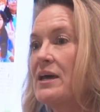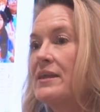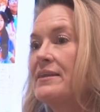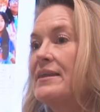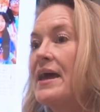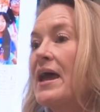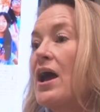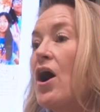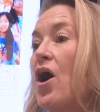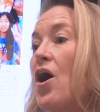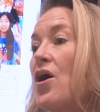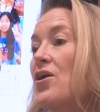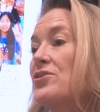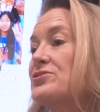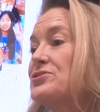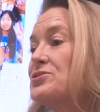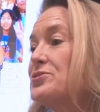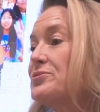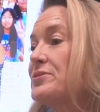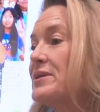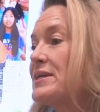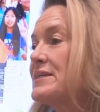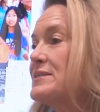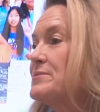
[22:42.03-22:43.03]
They also
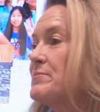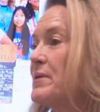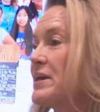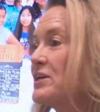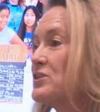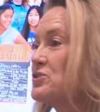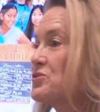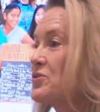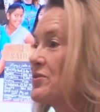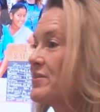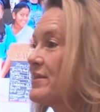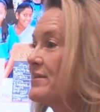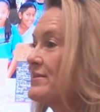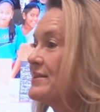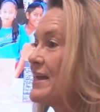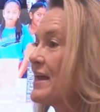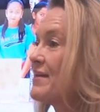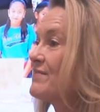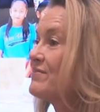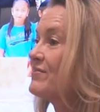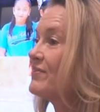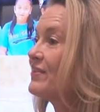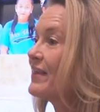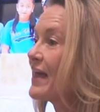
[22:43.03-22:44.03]
need to make sure that
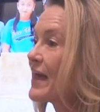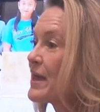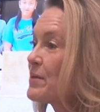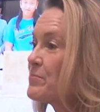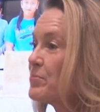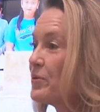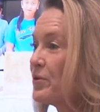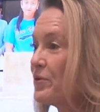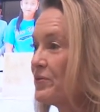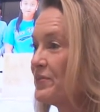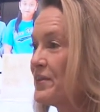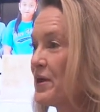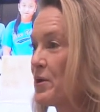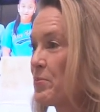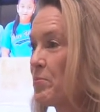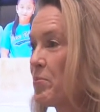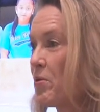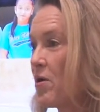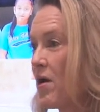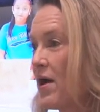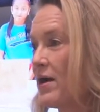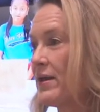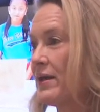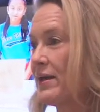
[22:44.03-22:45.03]
they've labeled their
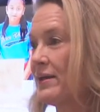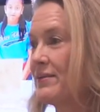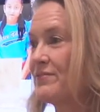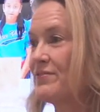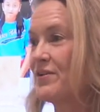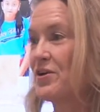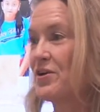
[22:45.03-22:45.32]
product,